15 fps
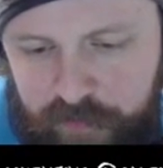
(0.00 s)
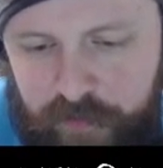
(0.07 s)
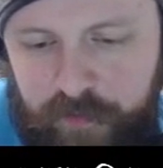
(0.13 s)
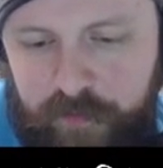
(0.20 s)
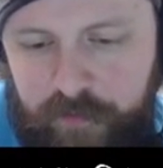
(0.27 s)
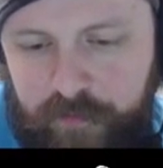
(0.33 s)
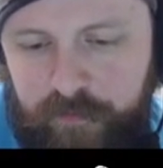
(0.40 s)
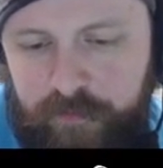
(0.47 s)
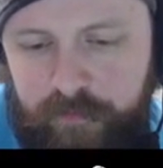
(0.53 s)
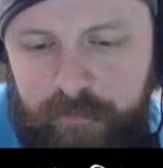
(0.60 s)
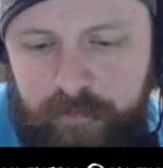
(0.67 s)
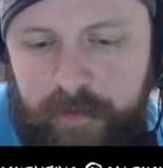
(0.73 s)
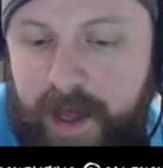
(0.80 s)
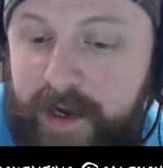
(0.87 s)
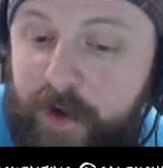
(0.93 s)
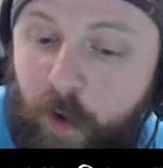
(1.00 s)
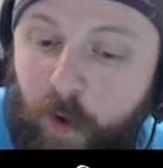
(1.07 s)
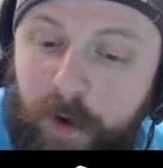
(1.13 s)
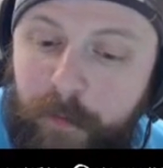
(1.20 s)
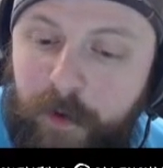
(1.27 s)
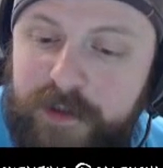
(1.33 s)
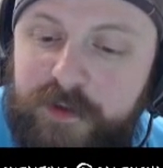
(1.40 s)
Any
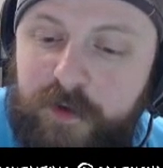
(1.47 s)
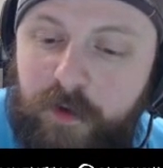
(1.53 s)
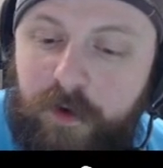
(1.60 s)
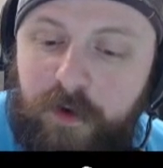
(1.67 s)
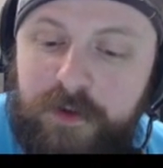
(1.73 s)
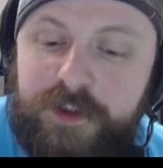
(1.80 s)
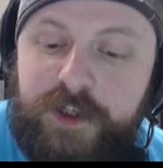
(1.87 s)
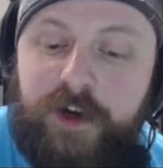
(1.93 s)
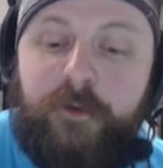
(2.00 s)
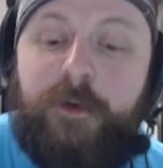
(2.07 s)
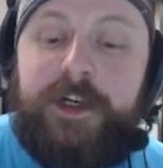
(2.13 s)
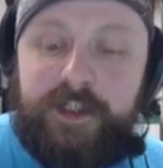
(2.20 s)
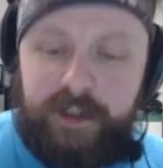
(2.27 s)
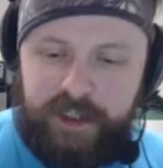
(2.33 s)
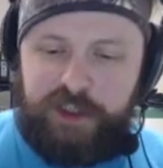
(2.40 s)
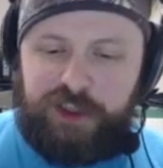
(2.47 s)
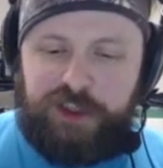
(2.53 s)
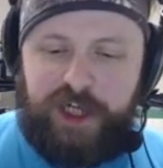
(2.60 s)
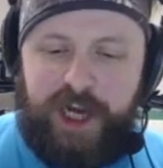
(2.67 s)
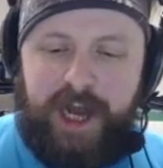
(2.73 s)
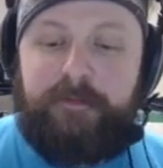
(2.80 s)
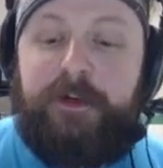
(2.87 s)
Ore boys and Ore girls that are recently in the
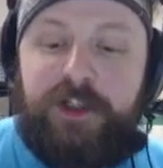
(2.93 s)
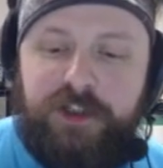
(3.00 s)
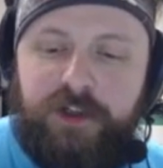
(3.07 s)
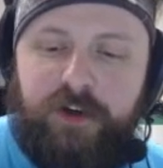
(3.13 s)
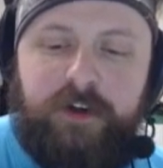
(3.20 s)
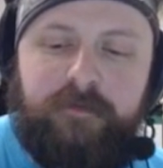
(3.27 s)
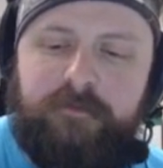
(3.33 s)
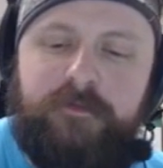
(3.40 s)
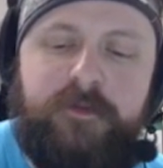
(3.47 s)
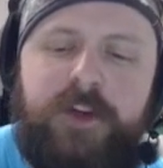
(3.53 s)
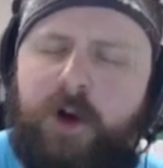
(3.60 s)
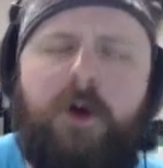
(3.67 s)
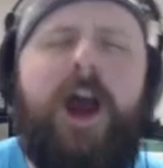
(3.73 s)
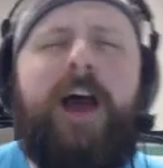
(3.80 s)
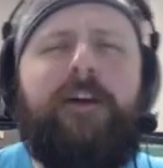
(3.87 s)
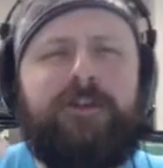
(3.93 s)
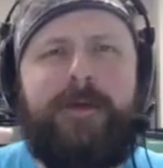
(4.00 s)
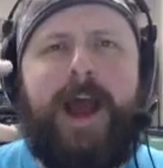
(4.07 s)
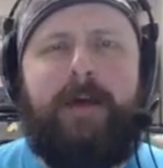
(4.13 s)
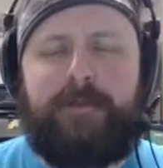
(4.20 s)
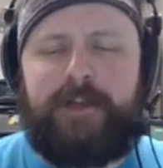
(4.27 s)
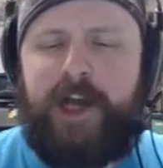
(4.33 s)
chat, be sure to, have some
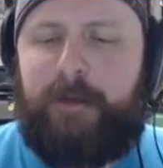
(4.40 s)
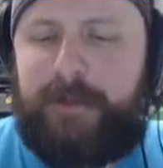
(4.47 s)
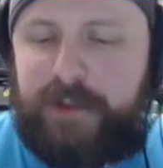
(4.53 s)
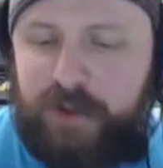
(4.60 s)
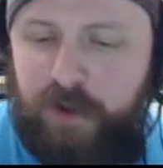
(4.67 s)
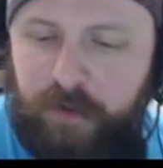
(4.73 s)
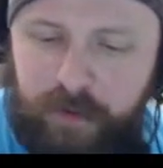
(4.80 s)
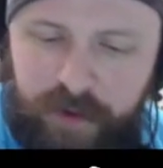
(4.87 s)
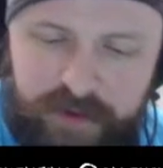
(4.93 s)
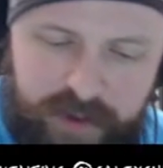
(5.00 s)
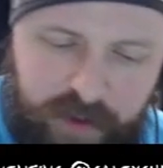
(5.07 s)
hands and helmets so you can